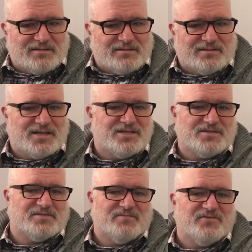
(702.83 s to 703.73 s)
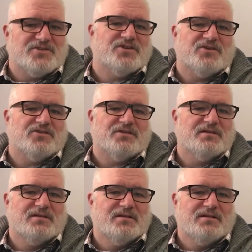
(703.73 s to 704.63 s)
They're not just
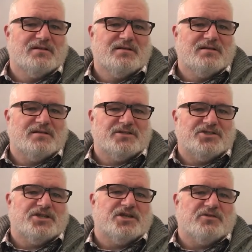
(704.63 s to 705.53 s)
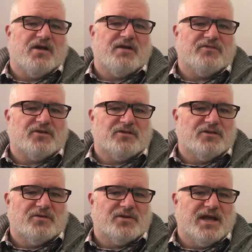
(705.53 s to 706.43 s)
physical,
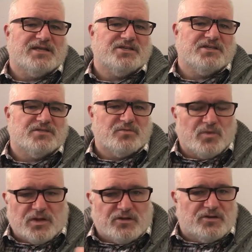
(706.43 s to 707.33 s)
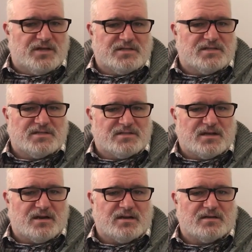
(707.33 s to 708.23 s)
geographical locations. Wildernesses
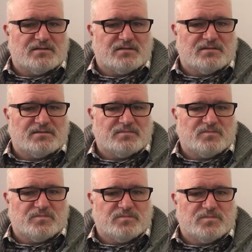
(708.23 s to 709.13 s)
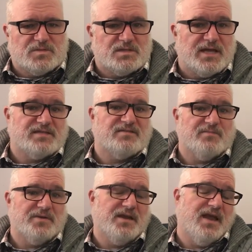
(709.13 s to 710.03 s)
are states
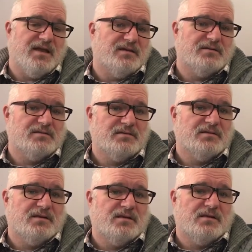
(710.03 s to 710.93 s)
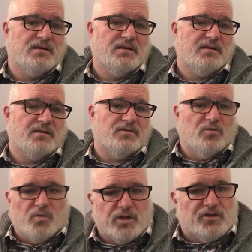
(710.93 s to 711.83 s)
of being.
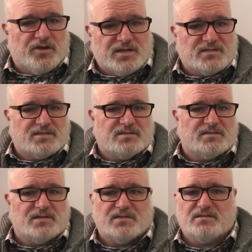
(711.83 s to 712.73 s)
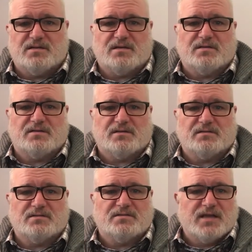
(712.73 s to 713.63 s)
The wilderness is a
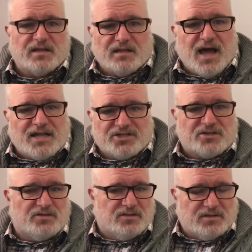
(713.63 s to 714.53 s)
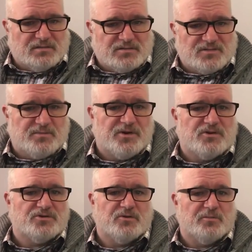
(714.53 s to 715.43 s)
psychological and
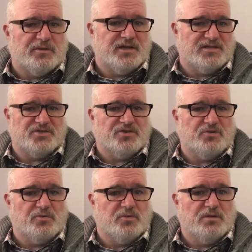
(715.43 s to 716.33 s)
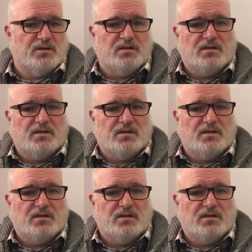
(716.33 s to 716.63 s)
spiritual place too.